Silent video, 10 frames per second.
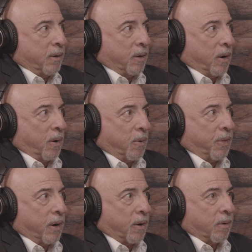
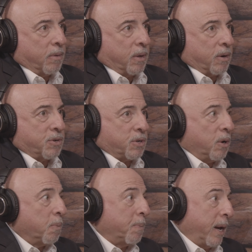They're
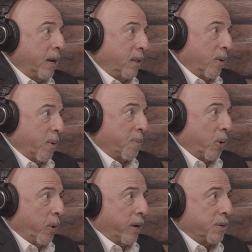still paying their
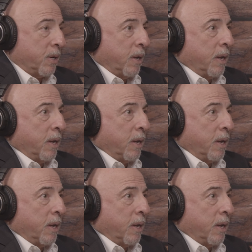employees.